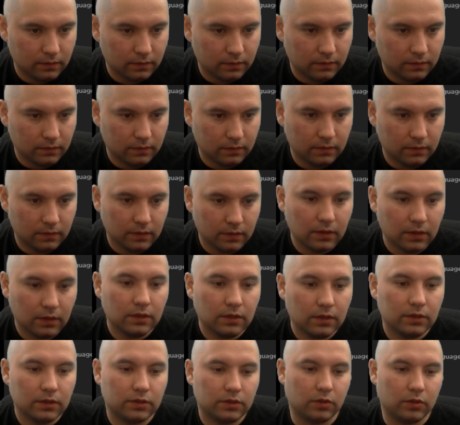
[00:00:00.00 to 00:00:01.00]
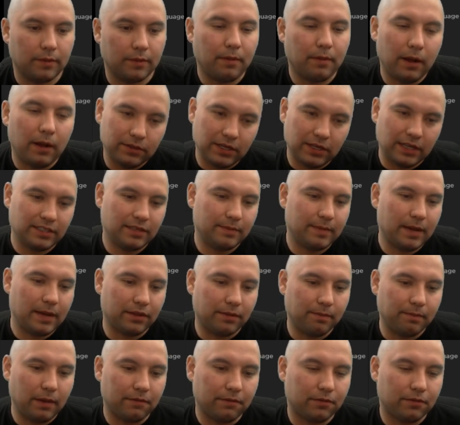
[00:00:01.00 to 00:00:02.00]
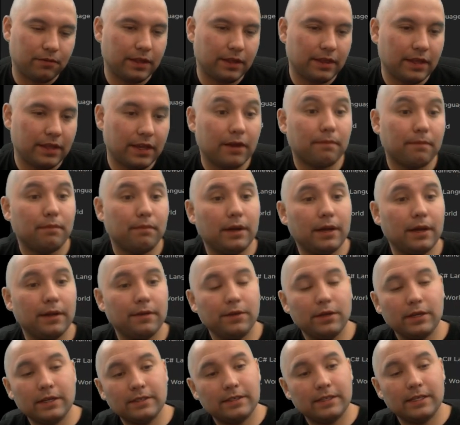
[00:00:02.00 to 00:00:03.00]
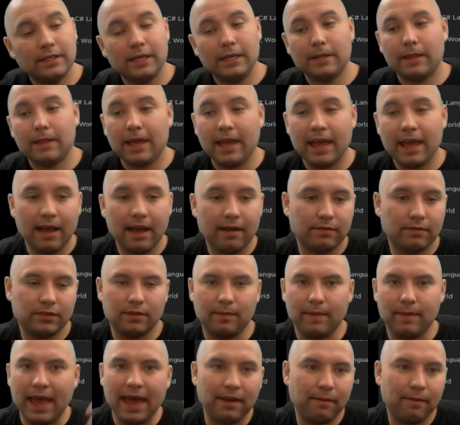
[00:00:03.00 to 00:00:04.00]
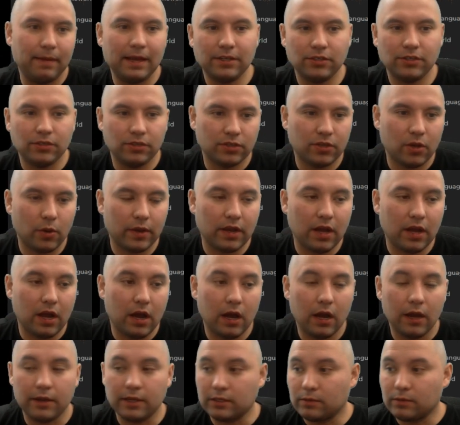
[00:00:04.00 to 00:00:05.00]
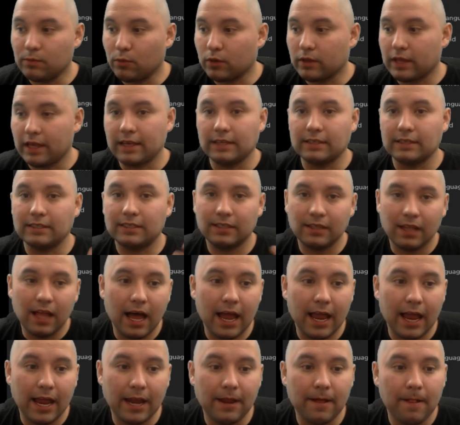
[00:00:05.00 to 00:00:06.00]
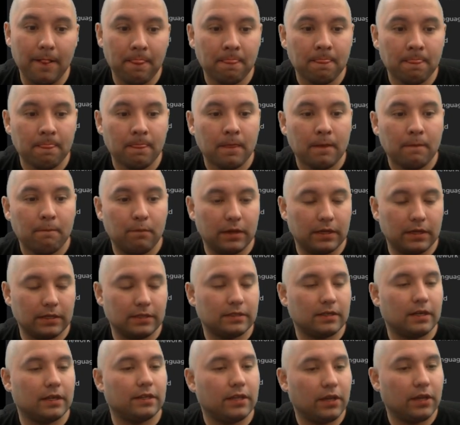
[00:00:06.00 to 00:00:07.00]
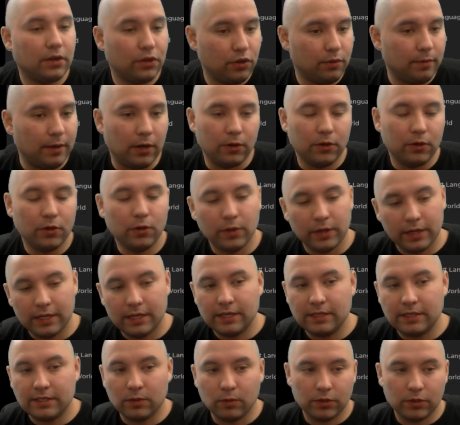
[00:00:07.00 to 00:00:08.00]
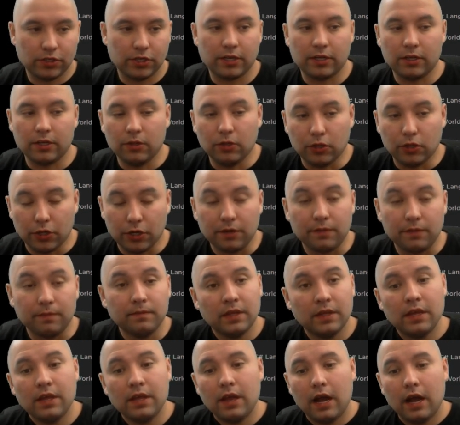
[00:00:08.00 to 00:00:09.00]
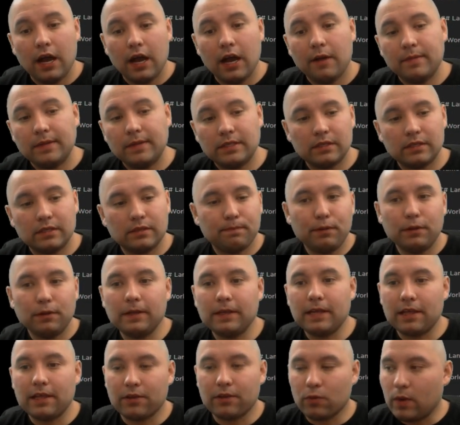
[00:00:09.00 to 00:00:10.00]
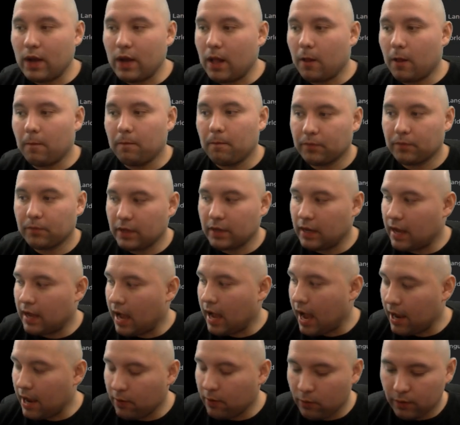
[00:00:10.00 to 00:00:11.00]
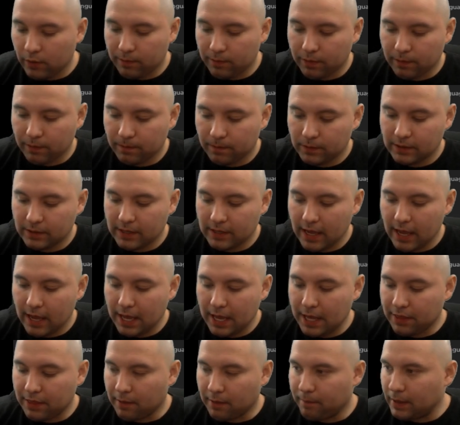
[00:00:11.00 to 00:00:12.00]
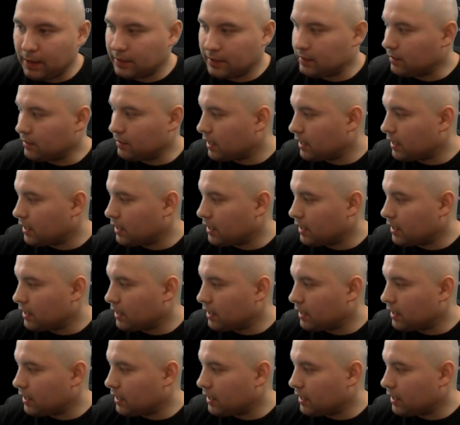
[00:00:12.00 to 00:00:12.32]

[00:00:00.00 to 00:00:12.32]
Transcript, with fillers: language. So I apologize about the buffering there, but you can see they have some animations going on. It's more like a slide, but it's going to tell you about who it is and what you're going to learn. It's put together well. I would say the best